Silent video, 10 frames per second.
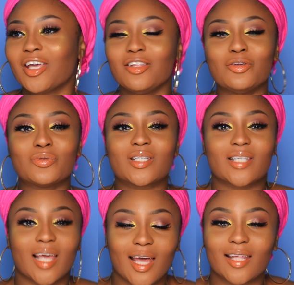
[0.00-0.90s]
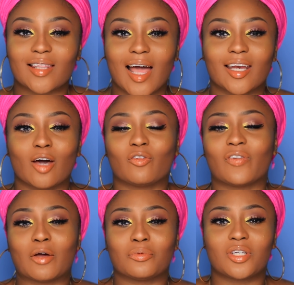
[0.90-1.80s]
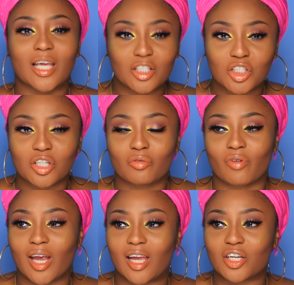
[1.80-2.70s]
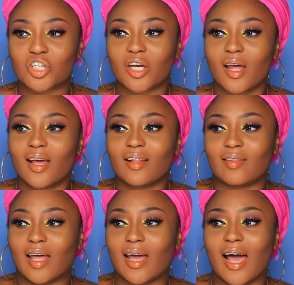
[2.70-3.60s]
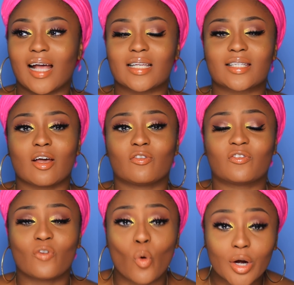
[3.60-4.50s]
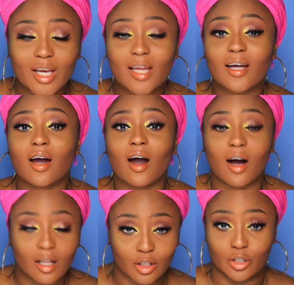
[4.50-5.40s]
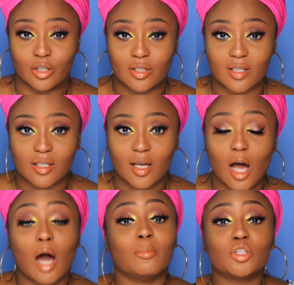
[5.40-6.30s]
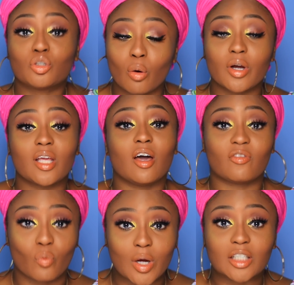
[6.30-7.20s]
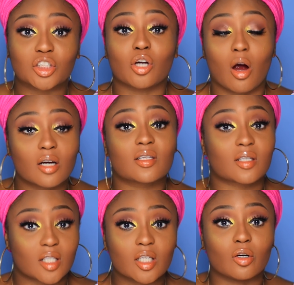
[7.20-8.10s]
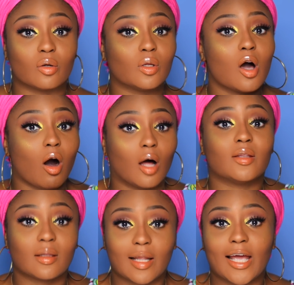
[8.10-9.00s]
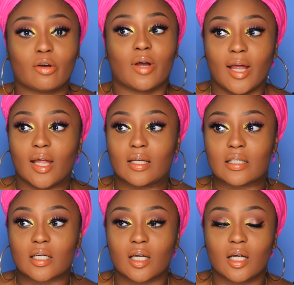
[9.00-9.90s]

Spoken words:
can you say that a foundation range that has 40 colors, a majority of which are still on the lighter end,